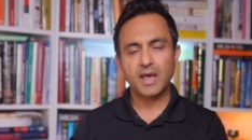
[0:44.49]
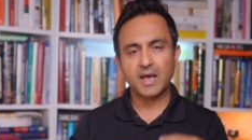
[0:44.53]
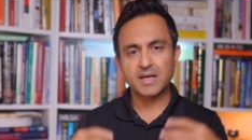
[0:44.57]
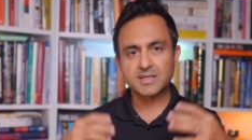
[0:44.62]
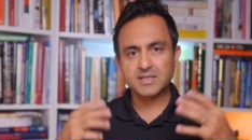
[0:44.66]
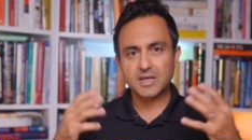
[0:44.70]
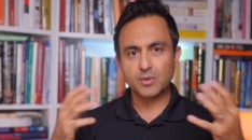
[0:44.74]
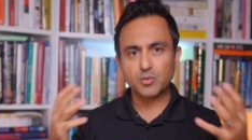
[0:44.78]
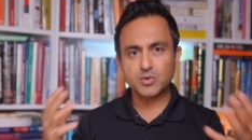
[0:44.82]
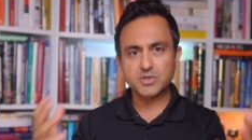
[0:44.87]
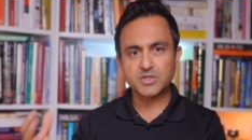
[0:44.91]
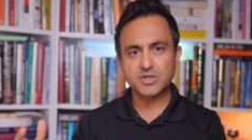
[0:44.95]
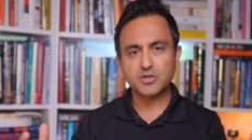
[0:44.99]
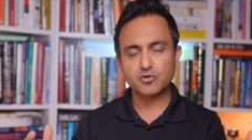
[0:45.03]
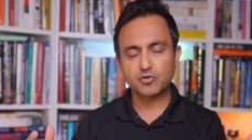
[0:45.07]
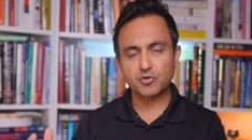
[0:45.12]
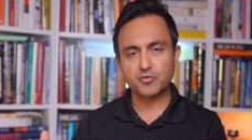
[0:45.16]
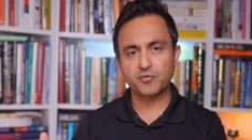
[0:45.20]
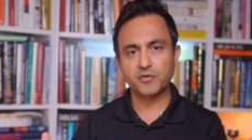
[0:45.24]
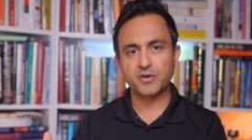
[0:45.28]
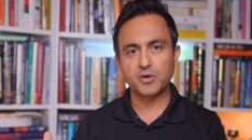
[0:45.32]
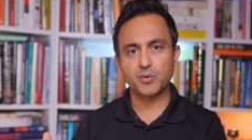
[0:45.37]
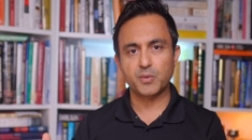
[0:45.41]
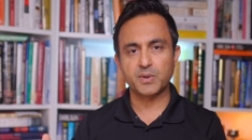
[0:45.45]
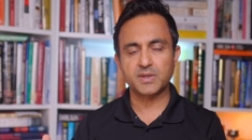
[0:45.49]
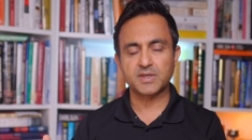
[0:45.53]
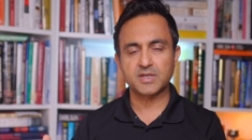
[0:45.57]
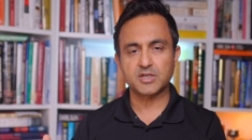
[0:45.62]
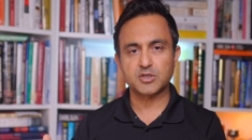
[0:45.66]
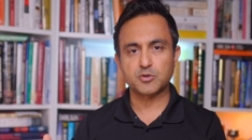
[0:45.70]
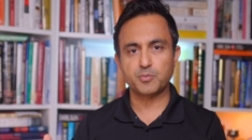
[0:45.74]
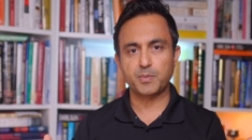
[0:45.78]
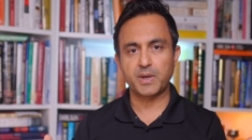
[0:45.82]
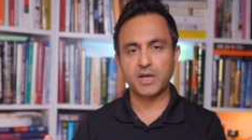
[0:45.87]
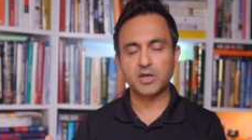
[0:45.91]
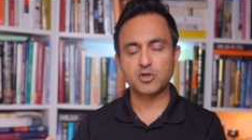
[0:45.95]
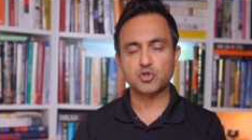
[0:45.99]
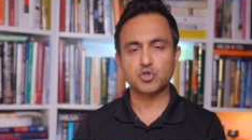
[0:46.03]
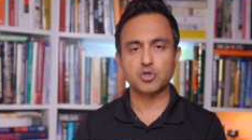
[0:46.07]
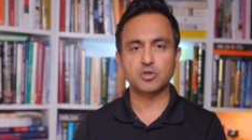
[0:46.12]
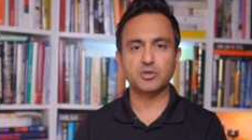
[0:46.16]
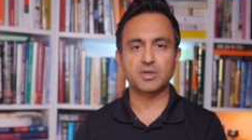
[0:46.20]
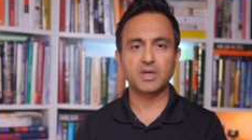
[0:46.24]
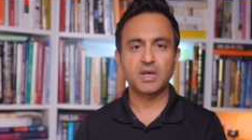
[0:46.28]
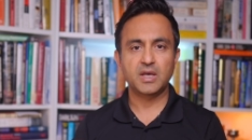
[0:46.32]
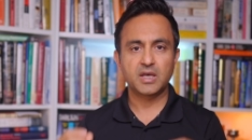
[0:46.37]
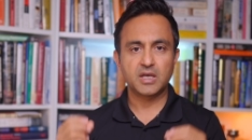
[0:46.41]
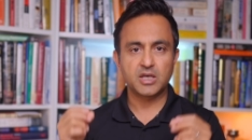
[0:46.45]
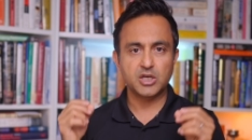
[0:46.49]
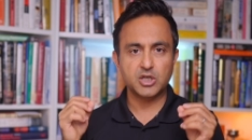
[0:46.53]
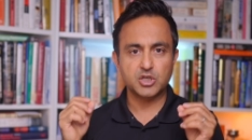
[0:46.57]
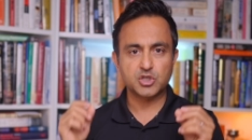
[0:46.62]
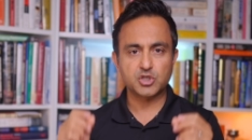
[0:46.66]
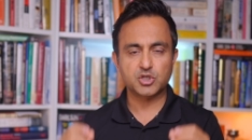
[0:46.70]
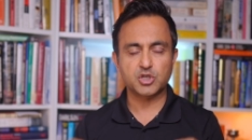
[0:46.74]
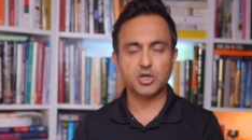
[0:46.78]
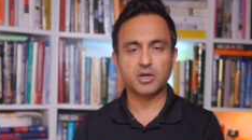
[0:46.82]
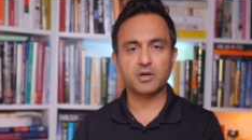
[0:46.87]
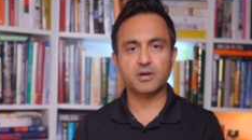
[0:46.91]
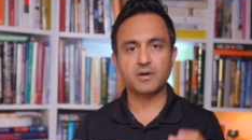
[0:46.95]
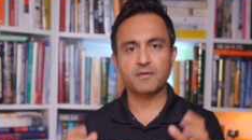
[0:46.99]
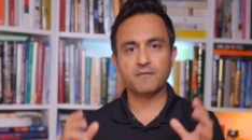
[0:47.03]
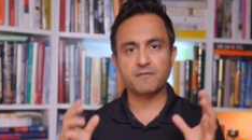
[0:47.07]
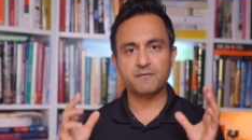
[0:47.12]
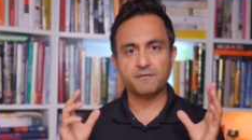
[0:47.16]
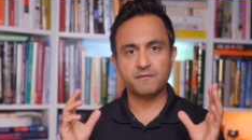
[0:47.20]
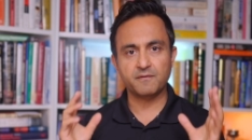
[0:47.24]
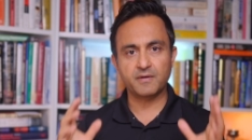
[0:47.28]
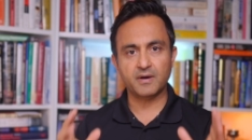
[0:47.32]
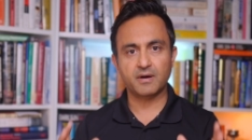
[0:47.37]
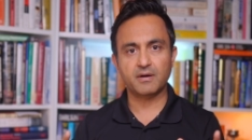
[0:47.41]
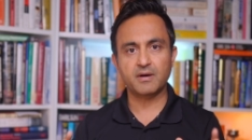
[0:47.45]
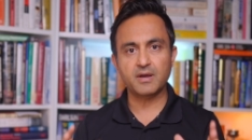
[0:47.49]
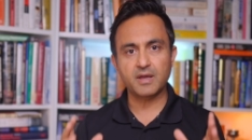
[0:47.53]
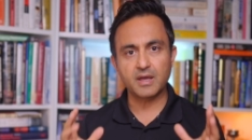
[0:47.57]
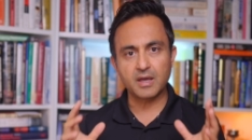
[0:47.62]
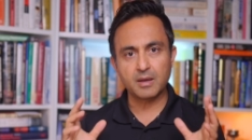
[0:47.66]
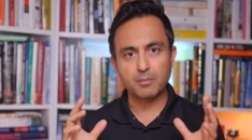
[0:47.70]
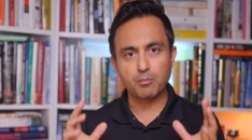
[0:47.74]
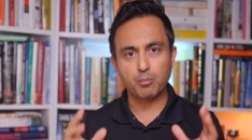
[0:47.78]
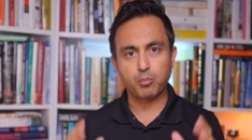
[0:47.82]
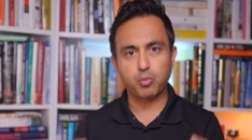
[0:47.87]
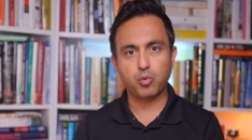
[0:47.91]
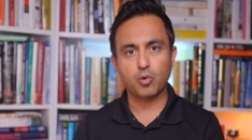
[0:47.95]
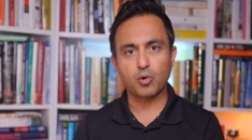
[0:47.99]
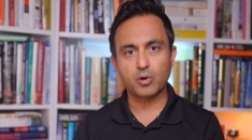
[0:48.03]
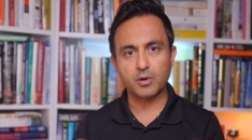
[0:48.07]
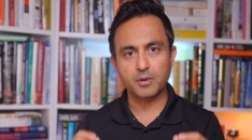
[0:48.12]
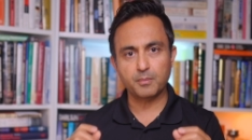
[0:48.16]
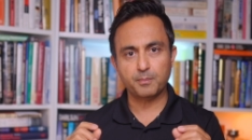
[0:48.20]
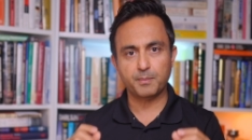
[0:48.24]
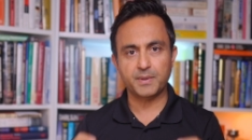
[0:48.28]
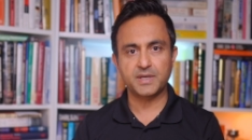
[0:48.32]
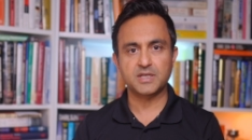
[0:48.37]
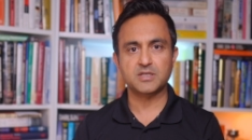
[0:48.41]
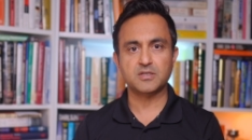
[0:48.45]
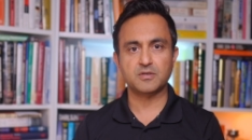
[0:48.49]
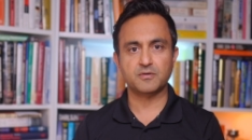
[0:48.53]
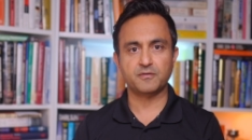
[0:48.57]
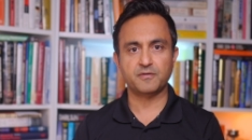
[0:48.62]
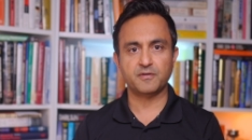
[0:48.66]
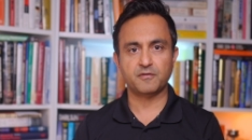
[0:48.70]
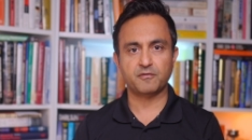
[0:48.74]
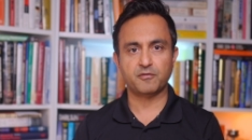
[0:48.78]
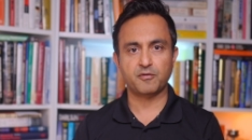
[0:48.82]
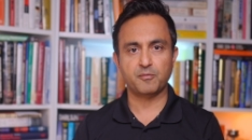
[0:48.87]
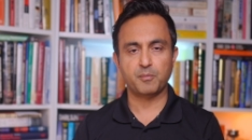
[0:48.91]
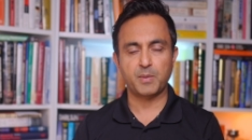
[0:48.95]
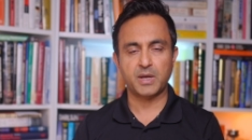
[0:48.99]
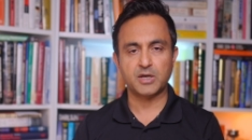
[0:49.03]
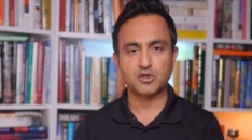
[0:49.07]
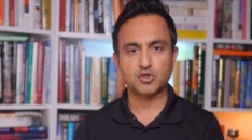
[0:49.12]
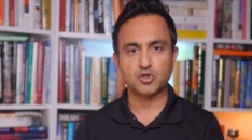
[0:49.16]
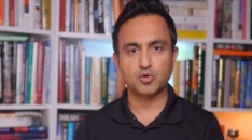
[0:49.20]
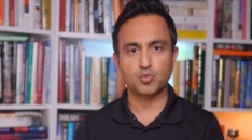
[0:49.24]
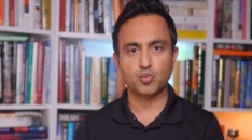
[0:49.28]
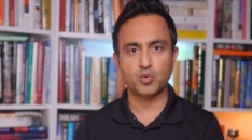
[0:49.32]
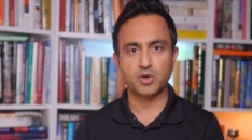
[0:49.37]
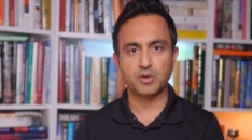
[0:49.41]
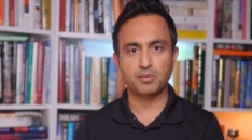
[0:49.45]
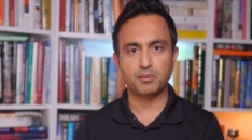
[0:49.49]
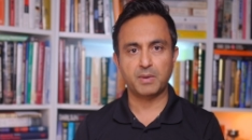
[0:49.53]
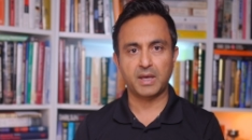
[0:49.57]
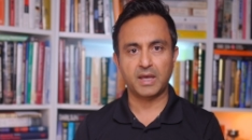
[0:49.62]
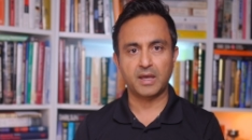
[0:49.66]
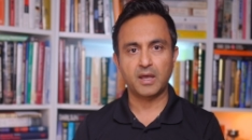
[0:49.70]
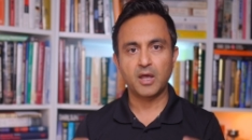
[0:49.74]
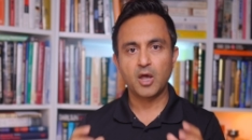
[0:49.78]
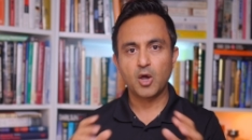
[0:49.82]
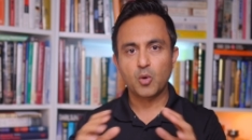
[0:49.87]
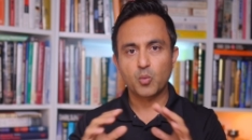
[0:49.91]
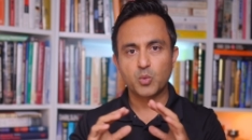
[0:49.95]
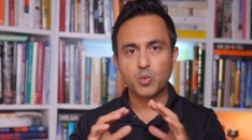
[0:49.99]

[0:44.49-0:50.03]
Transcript: As I was interviewing this patient, he shared a very important piece of information with me,